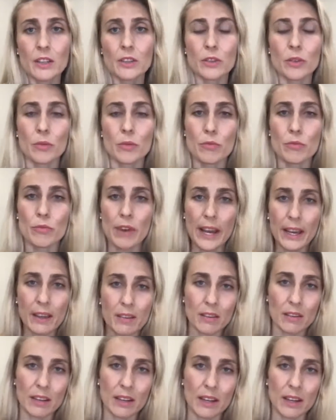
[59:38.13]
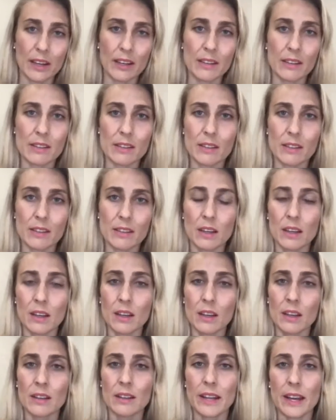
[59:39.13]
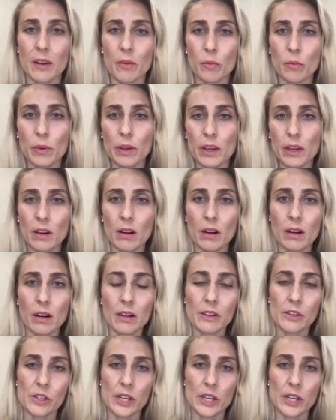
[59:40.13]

to recognize that we are